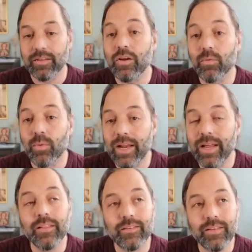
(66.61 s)
you're
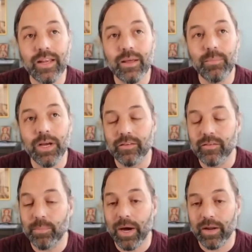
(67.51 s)
writing the city because
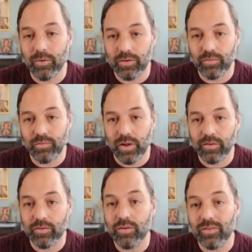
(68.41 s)
the pothole is
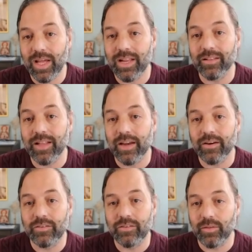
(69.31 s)
falling, so you're sending a
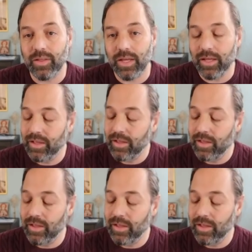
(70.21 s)
letter to the